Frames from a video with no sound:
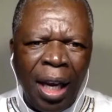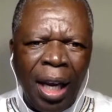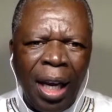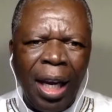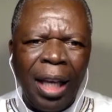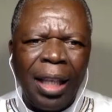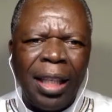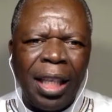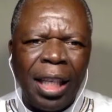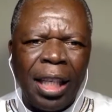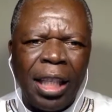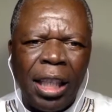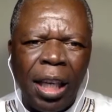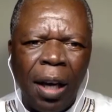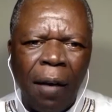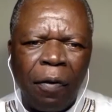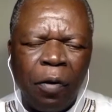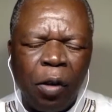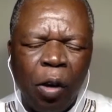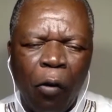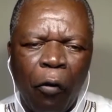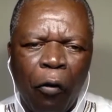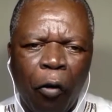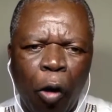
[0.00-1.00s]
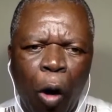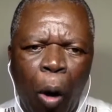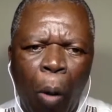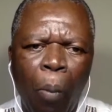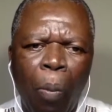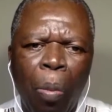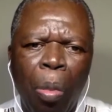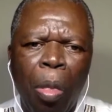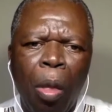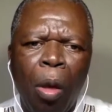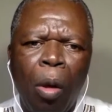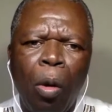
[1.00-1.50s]
It shifts
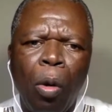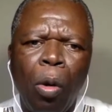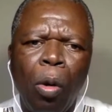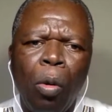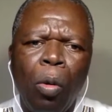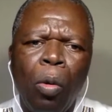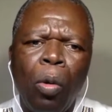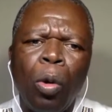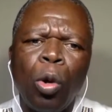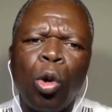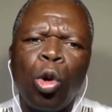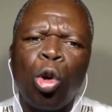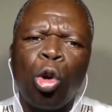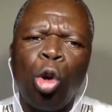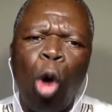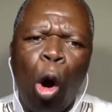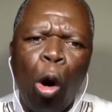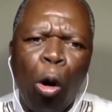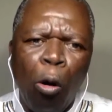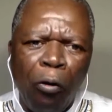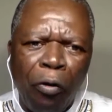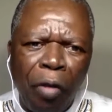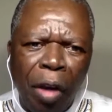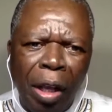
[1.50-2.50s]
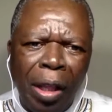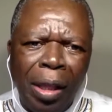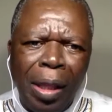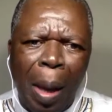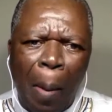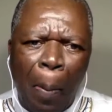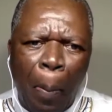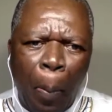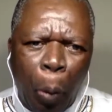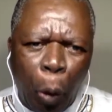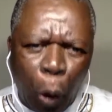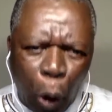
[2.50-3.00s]
from solving the
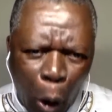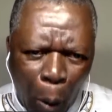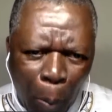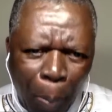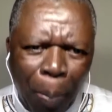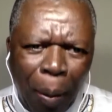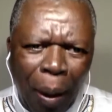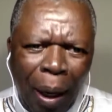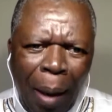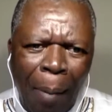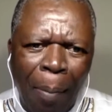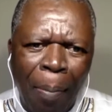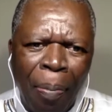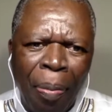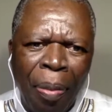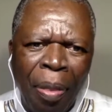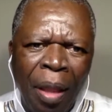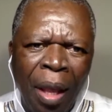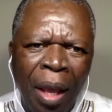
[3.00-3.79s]
problem